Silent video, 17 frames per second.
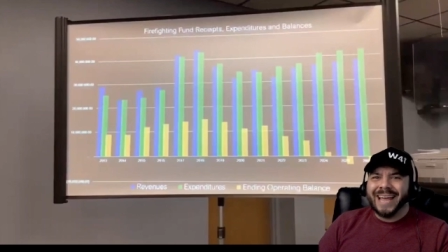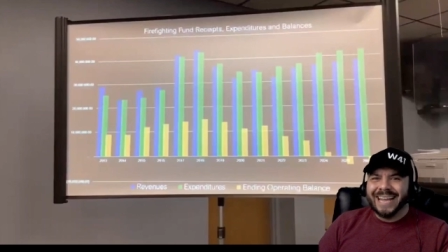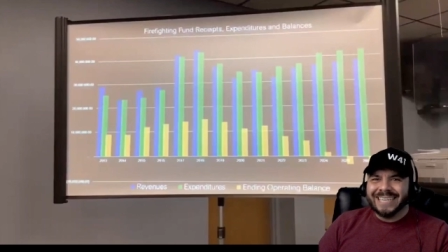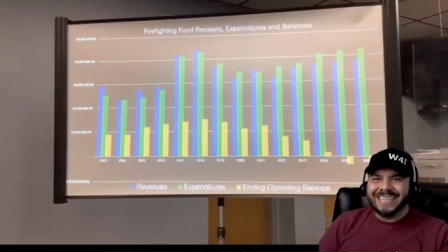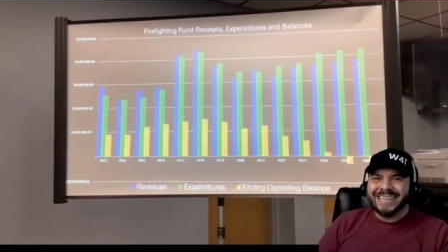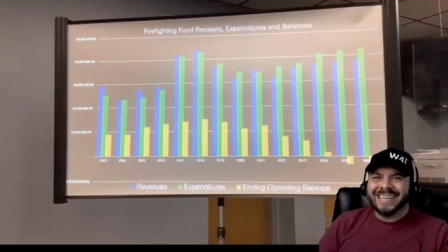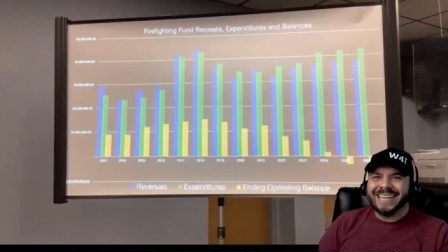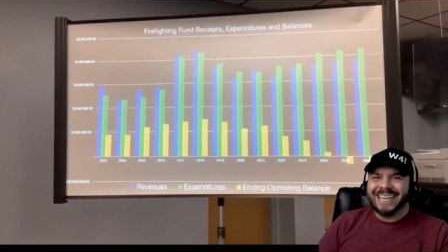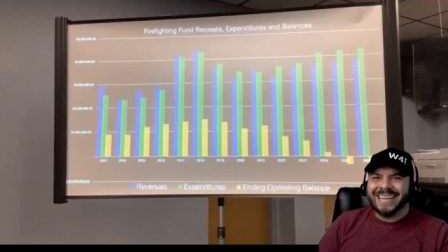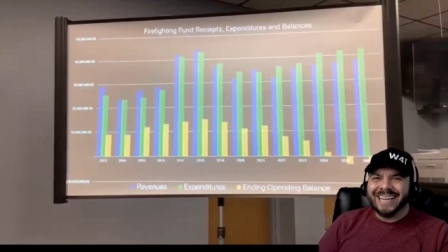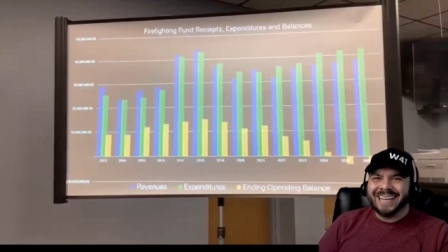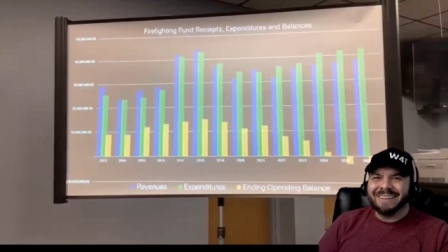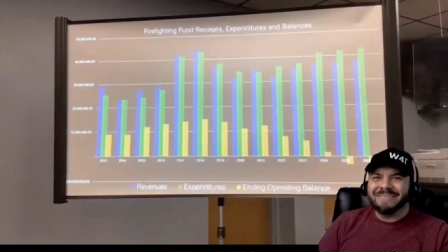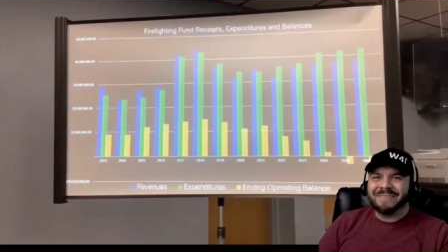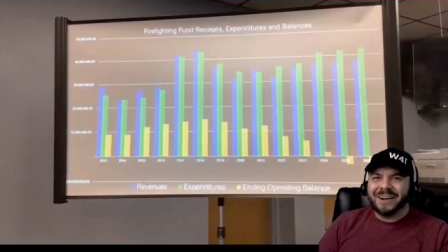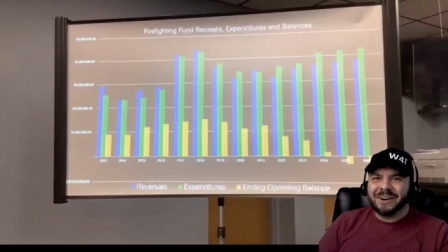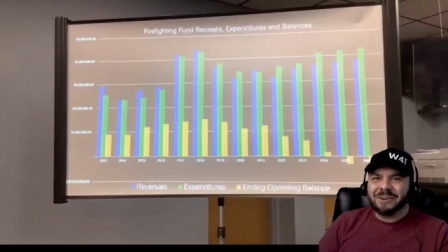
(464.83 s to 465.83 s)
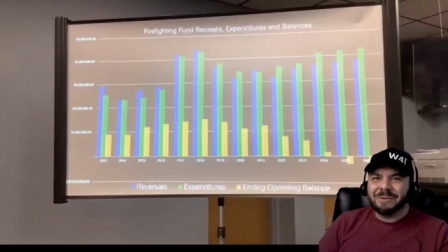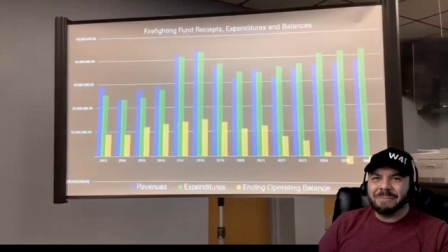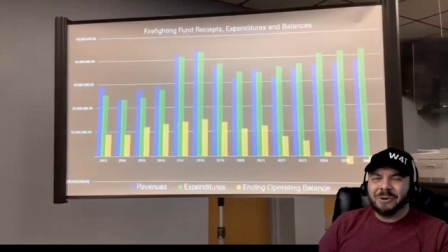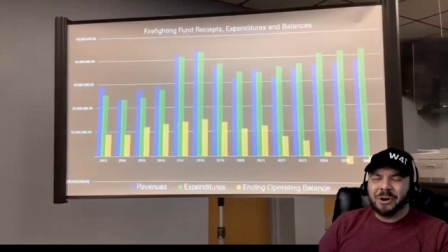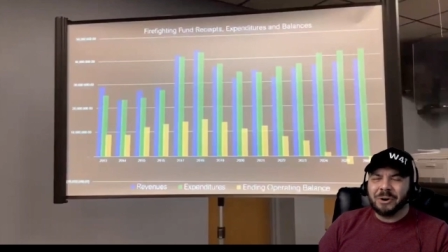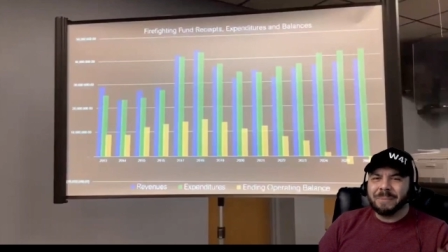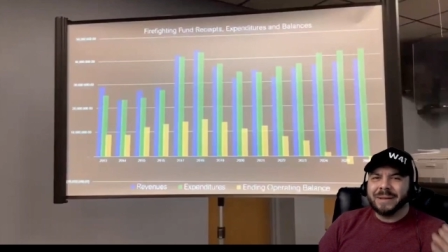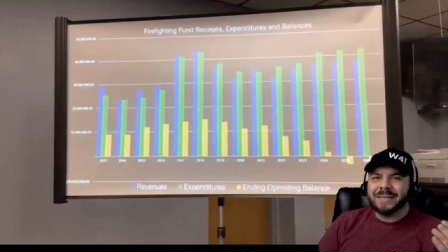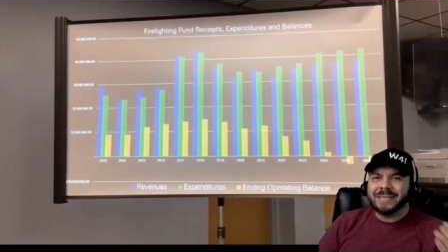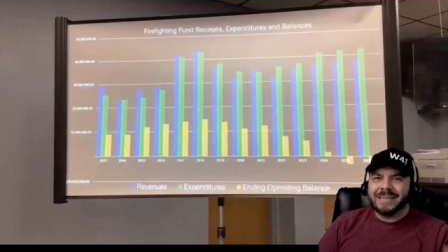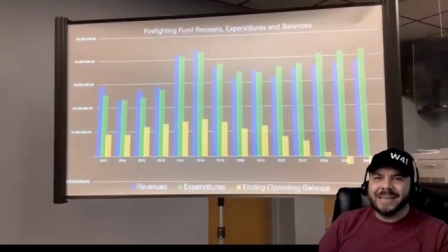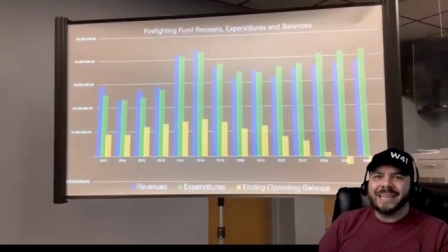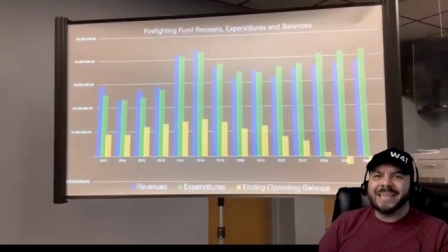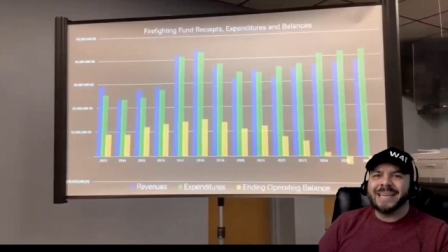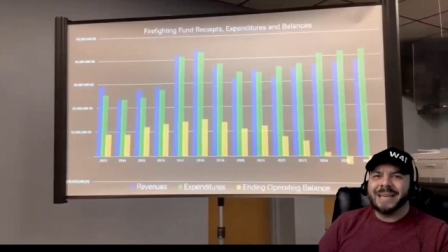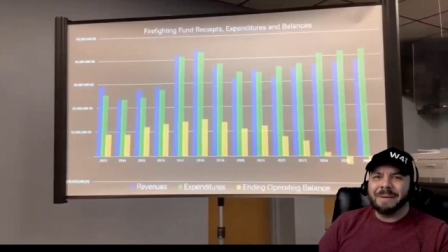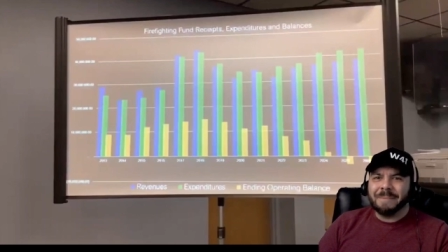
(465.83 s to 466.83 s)
entity in fire department and
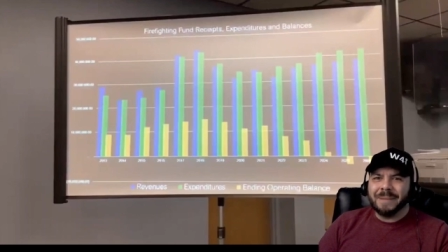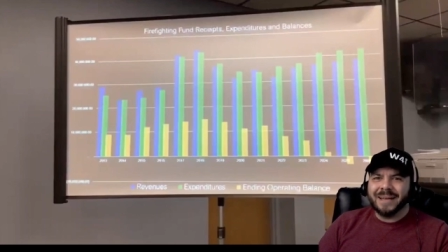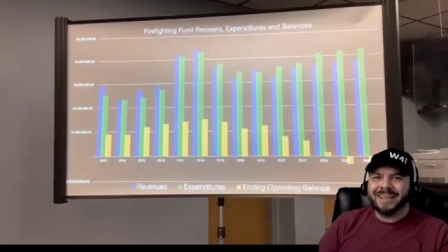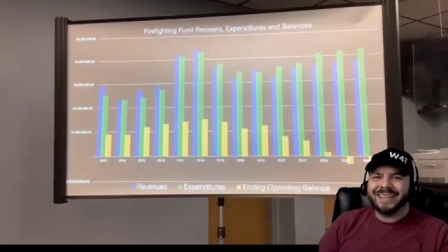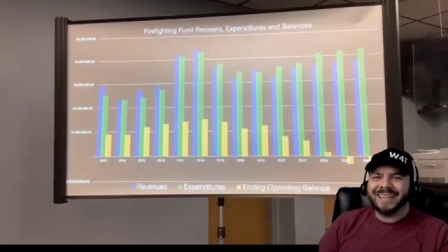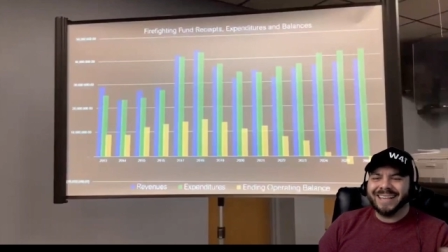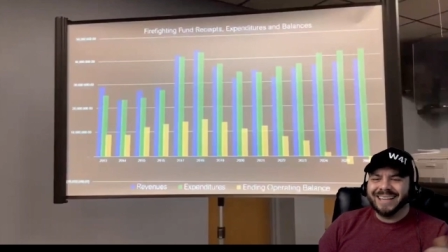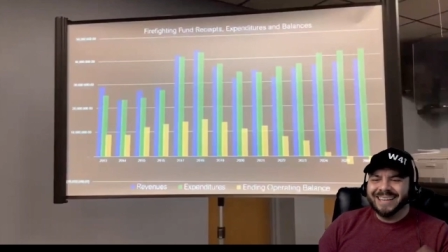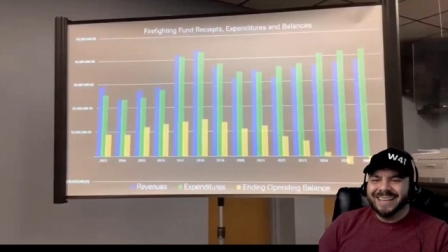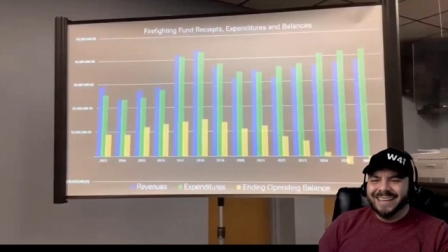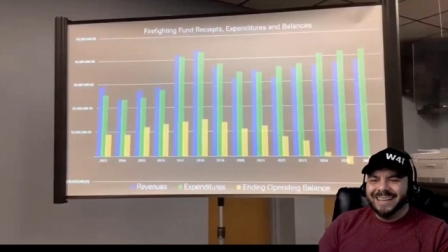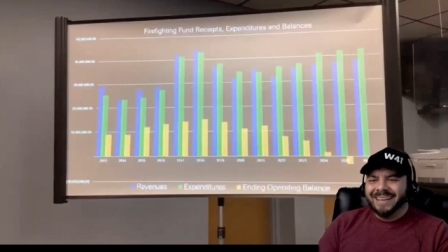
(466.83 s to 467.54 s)
EMS.